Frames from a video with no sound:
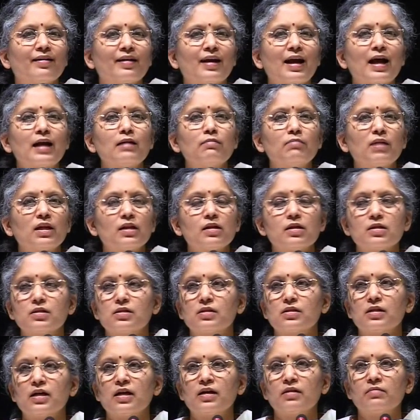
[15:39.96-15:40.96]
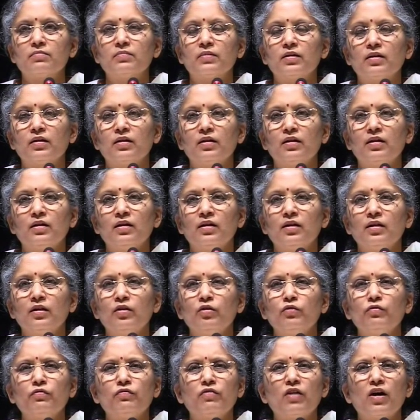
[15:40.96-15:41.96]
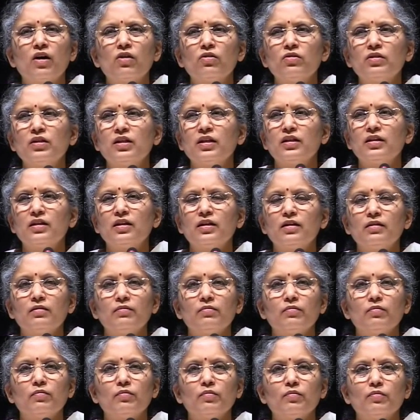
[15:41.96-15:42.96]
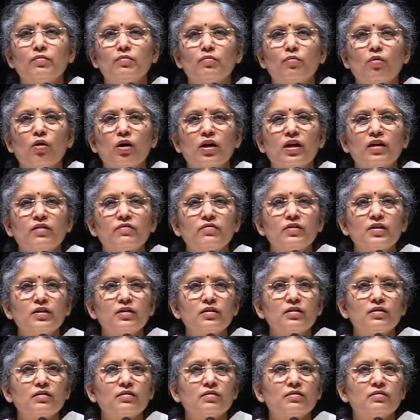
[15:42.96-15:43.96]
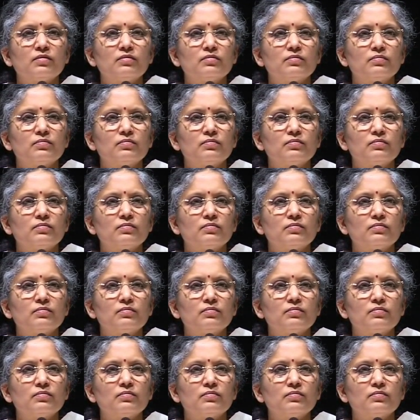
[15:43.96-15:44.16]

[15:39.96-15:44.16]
our grandmother's time, found that they, whatever